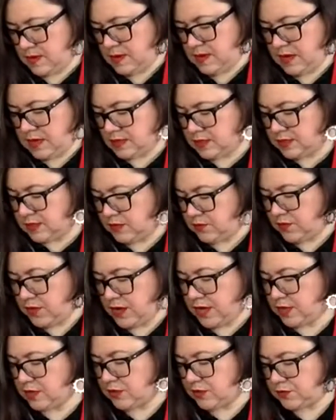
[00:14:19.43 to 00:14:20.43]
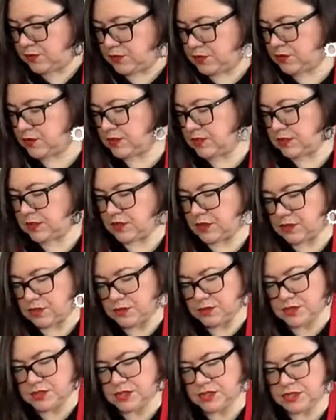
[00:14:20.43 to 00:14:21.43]
That's the advantage of using the glue
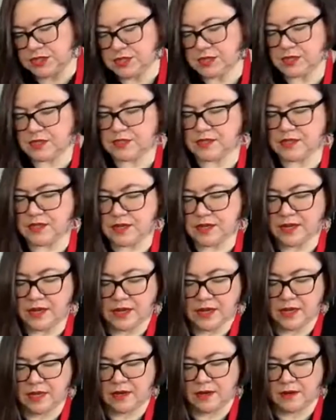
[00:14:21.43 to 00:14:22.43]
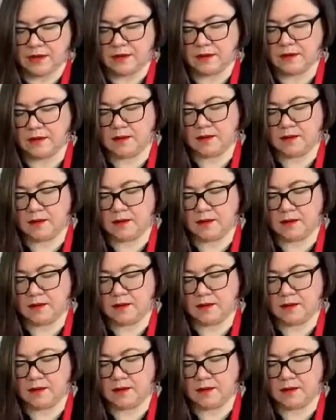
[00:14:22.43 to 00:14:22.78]
stick, is that I can